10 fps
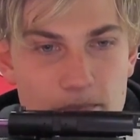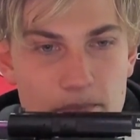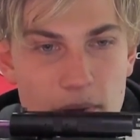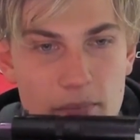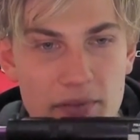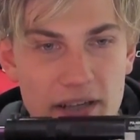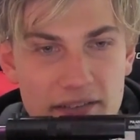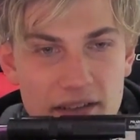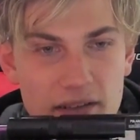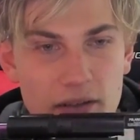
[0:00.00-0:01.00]
bump that
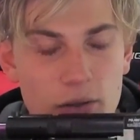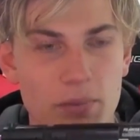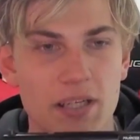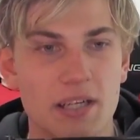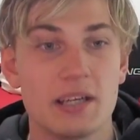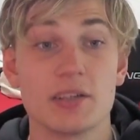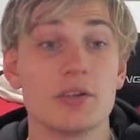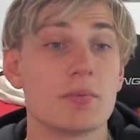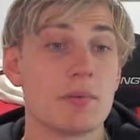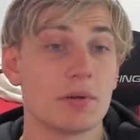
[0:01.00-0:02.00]
thing a little bit and you
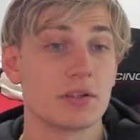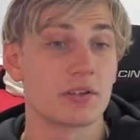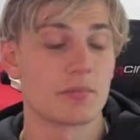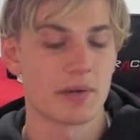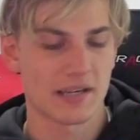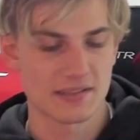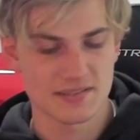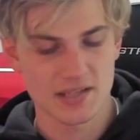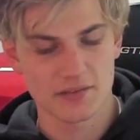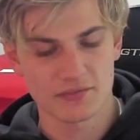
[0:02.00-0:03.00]
can be putting your gun back on safe.